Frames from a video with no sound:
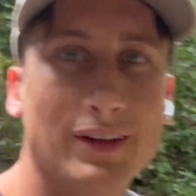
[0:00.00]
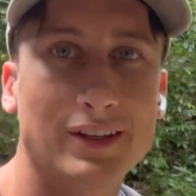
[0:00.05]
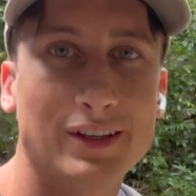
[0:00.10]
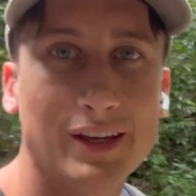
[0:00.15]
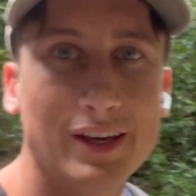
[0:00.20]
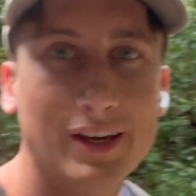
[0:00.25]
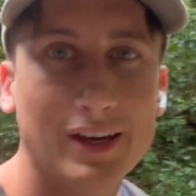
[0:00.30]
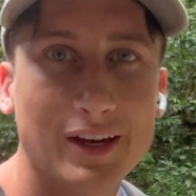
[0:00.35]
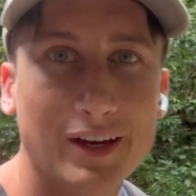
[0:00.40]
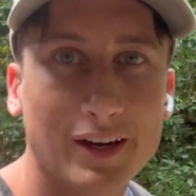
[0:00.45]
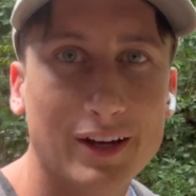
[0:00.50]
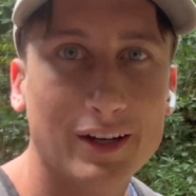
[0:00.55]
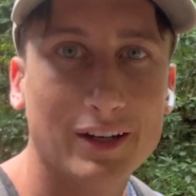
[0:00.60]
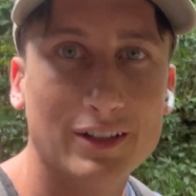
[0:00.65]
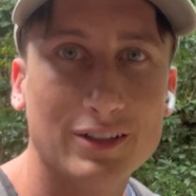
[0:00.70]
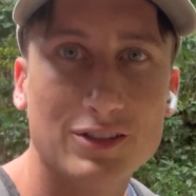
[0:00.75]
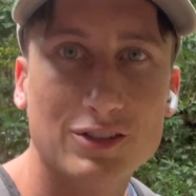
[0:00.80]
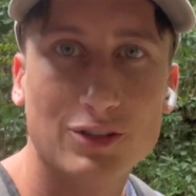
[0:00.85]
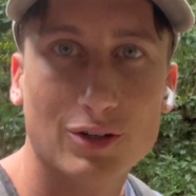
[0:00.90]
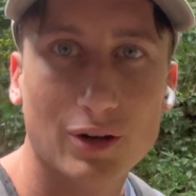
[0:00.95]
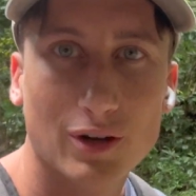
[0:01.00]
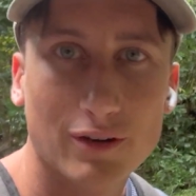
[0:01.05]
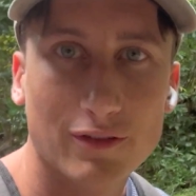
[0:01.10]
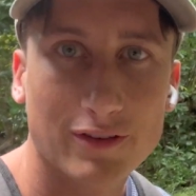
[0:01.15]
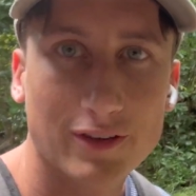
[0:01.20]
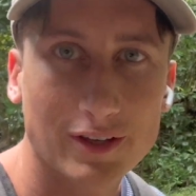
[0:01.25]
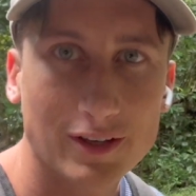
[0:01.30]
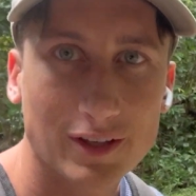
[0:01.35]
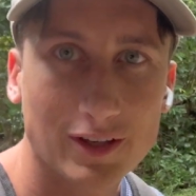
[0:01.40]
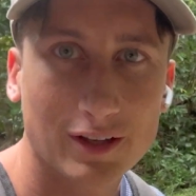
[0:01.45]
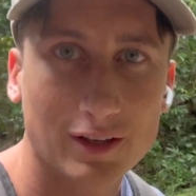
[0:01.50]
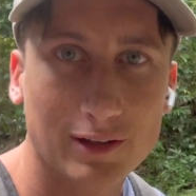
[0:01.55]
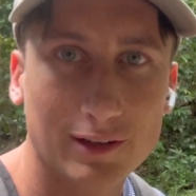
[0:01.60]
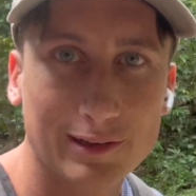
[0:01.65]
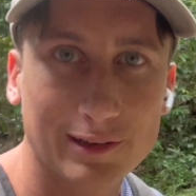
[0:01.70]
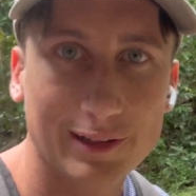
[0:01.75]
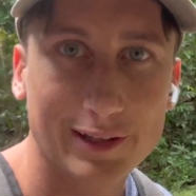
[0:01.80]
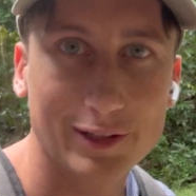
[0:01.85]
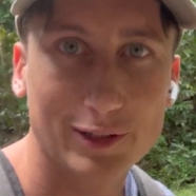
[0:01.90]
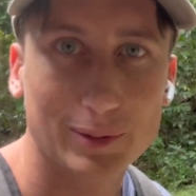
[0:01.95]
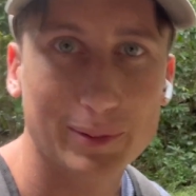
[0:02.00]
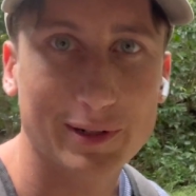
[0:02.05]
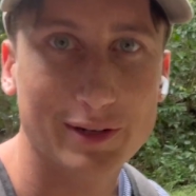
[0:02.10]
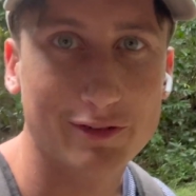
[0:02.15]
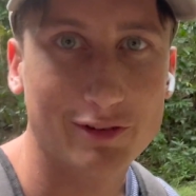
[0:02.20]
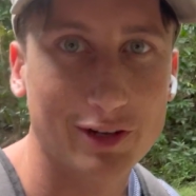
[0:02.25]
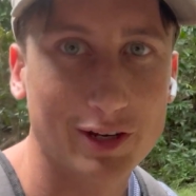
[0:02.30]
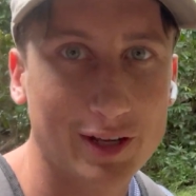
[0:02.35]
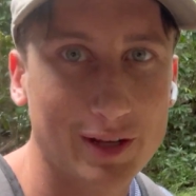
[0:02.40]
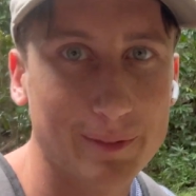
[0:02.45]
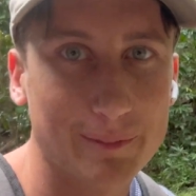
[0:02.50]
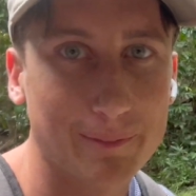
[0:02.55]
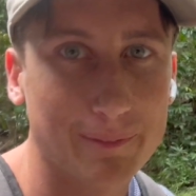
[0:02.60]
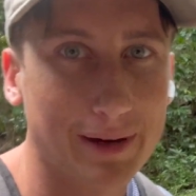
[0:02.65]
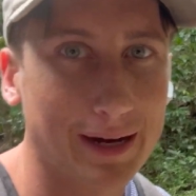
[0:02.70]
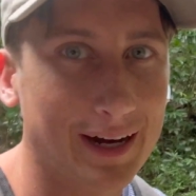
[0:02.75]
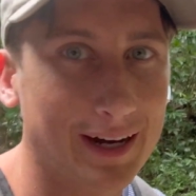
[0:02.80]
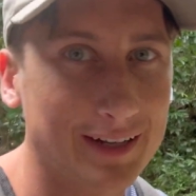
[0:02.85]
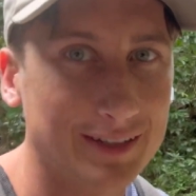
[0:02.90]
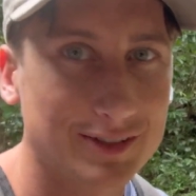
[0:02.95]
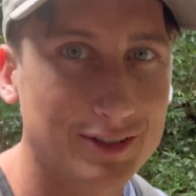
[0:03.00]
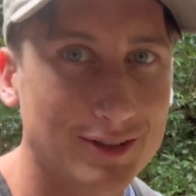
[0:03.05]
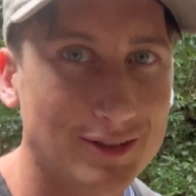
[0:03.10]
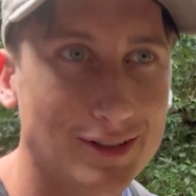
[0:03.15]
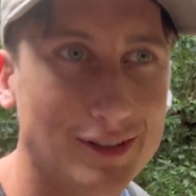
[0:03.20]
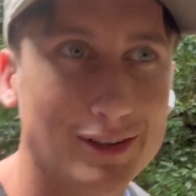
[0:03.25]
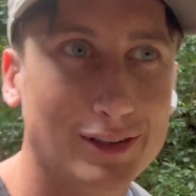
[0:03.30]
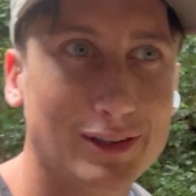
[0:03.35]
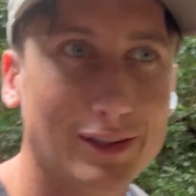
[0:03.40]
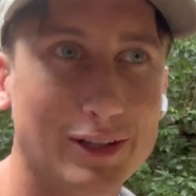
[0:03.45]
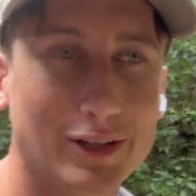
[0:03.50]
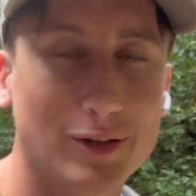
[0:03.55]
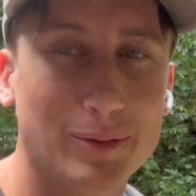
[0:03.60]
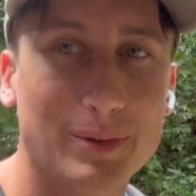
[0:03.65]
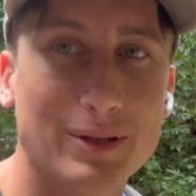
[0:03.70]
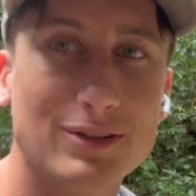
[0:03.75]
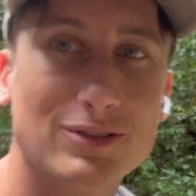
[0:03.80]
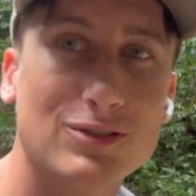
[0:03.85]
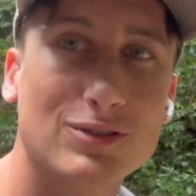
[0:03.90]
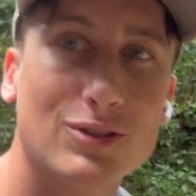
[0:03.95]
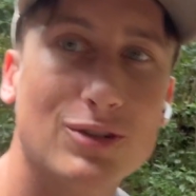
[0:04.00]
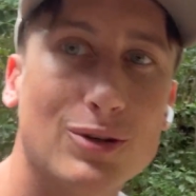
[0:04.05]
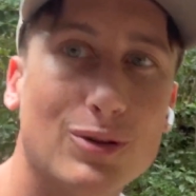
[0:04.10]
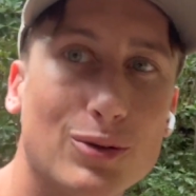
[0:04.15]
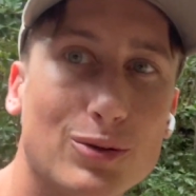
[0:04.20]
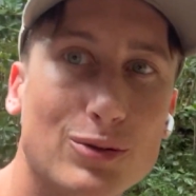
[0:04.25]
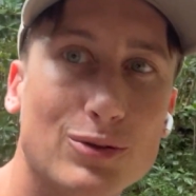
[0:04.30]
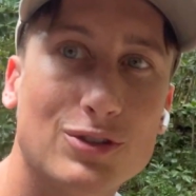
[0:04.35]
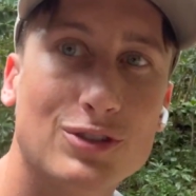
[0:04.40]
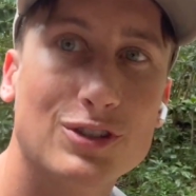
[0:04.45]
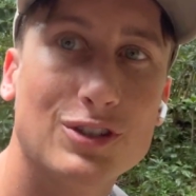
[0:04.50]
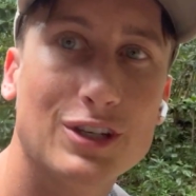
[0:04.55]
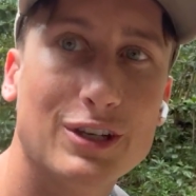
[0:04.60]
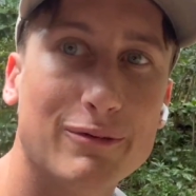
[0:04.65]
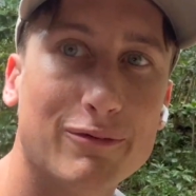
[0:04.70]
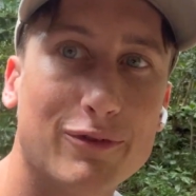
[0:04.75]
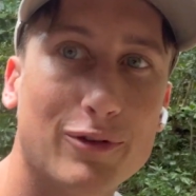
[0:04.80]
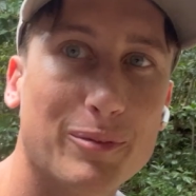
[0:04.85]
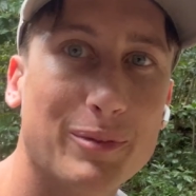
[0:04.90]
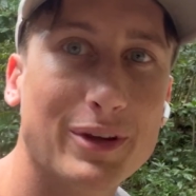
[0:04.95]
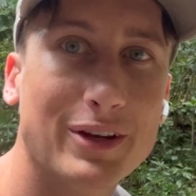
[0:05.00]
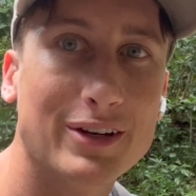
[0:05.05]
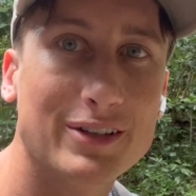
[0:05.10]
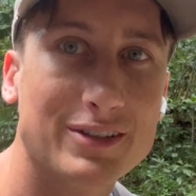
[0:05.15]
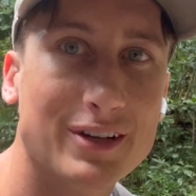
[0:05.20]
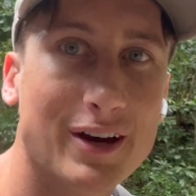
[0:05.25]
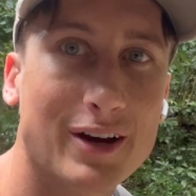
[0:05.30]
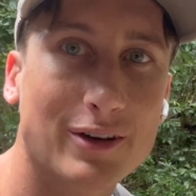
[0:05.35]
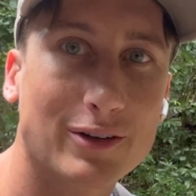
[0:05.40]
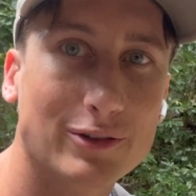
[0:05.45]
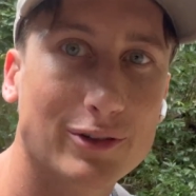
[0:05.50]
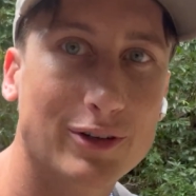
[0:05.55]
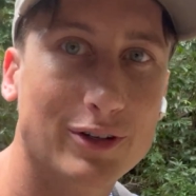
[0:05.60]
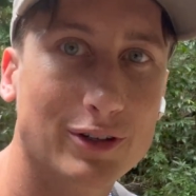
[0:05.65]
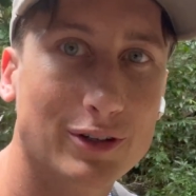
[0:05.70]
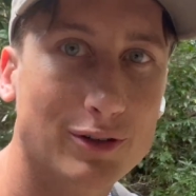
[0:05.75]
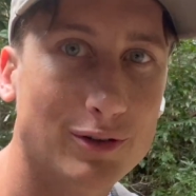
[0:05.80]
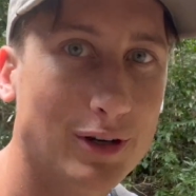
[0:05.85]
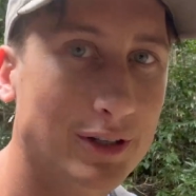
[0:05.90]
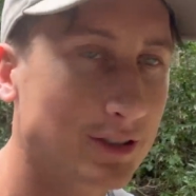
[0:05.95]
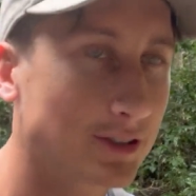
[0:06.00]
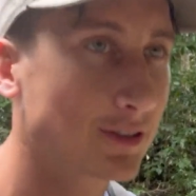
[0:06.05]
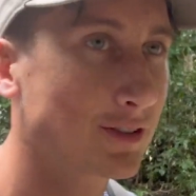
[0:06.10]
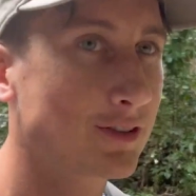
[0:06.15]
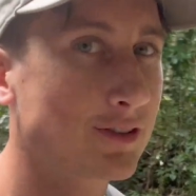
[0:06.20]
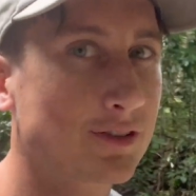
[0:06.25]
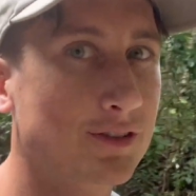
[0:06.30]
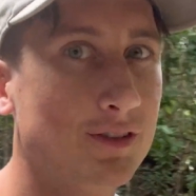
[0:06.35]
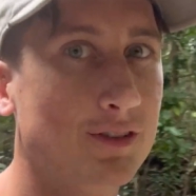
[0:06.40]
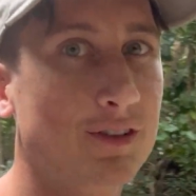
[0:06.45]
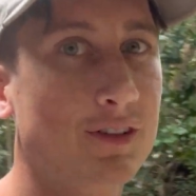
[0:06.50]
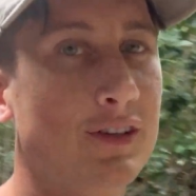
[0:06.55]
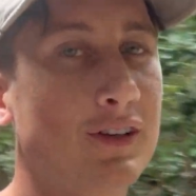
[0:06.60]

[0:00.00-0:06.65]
Yeah, so I've hit a little bit of an impasse. It's a little bit too steep for me to tackle on crutches.